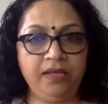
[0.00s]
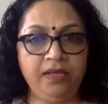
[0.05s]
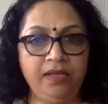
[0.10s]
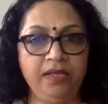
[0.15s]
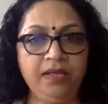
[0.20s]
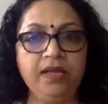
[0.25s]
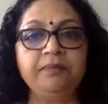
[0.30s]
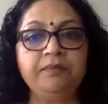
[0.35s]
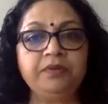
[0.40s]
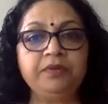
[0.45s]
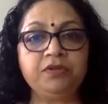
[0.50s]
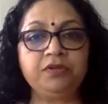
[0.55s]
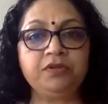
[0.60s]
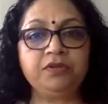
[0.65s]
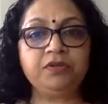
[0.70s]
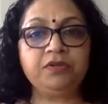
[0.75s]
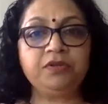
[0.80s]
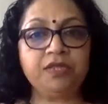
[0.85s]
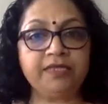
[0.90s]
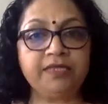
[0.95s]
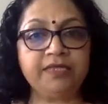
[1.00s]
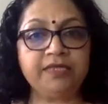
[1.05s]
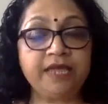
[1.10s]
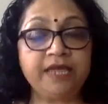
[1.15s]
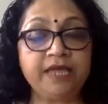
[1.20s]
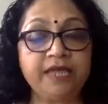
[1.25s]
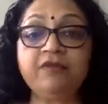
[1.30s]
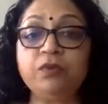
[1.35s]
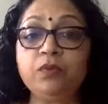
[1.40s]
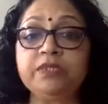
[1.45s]
come to the other
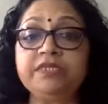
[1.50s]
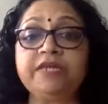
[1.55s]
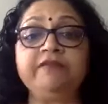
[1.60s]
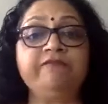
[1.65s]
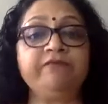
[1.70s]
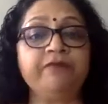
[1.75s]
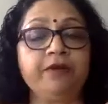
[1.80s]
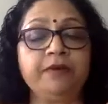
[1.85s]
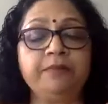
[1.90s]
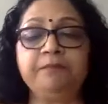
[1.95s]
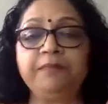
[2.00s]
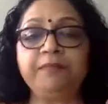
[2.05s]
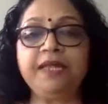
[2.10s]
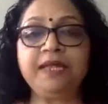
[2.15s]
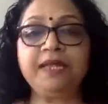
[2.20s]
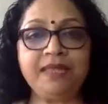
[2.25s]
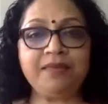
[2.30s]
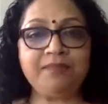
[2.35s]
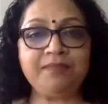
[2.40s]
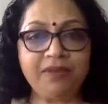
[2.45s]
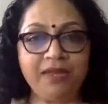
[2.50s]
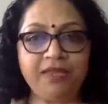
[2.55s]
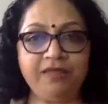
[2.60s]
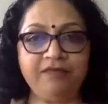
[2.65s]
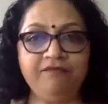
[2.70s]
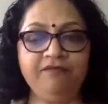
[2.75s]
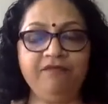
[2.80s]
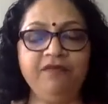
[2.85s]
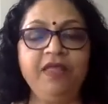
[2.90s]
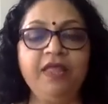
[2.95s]
side of it, which I completely
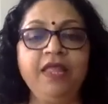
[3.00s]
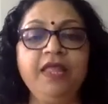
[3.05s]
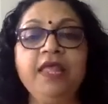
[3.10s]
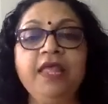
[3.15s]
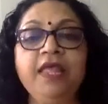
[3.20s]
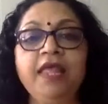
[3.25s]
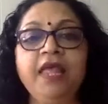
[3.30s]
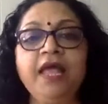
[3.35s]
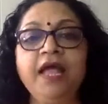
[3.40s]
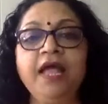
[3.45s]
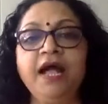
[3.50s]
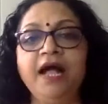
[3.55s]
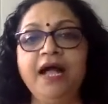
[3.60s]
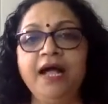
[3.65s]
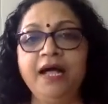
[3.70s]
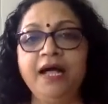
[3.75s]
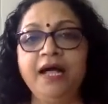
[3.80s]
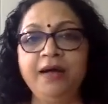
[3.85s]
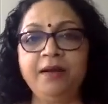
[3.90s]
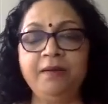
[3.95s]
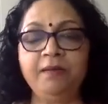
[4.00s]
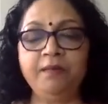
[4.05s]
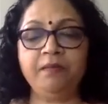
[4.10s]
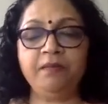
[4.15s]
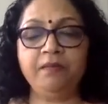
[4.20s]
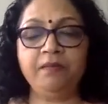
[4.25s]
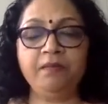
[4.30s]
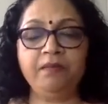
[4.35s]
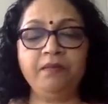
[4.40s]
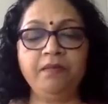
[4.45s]
believe. um,
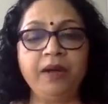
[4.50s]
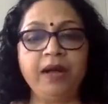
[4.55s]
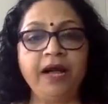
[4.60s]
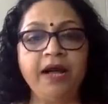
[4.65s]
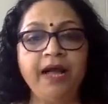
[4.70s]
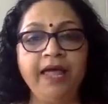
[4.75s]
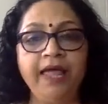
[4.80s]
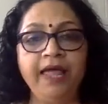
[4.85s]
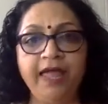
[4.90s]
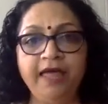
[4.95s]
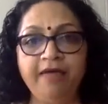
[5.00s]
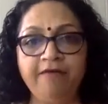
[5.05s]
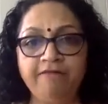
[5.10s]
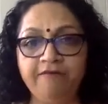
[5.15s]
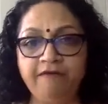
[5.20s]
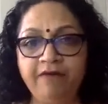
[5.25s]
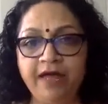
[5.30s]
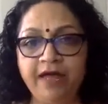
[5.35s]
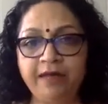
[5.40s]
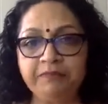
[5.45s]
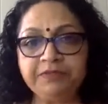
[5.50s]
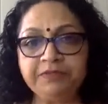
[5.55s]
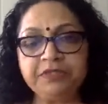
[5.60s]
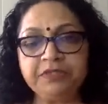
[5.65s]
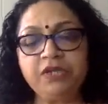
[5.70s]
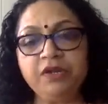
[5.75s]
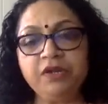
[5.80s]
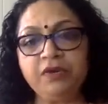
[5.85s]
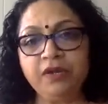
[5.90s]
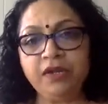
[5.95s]
I have
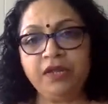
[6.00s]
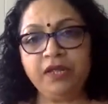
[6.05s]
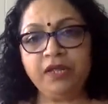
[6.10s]
absolutely